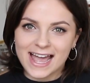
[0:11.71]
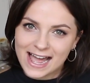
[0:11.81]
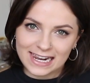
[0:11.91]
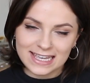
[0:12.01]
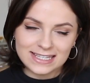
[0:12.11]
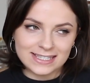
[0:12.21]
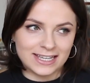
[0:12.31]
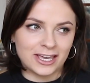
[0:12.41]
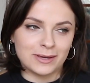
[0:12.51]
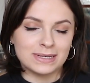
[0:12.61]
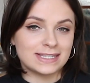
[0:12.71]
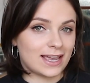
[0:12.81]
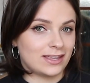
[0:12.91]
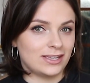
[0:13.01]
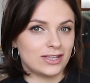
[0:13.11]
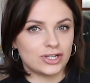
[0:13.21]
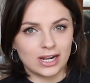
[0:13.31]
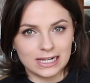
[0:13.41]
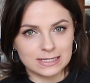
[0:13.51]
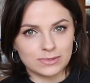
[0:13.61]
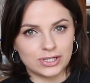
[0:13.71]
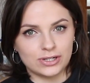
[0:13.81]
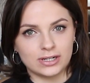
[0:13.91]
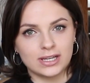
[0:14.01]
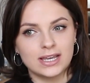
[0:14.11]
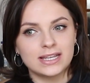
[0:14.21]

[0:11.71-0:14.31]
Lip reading: Alice and I'm a second year journalism student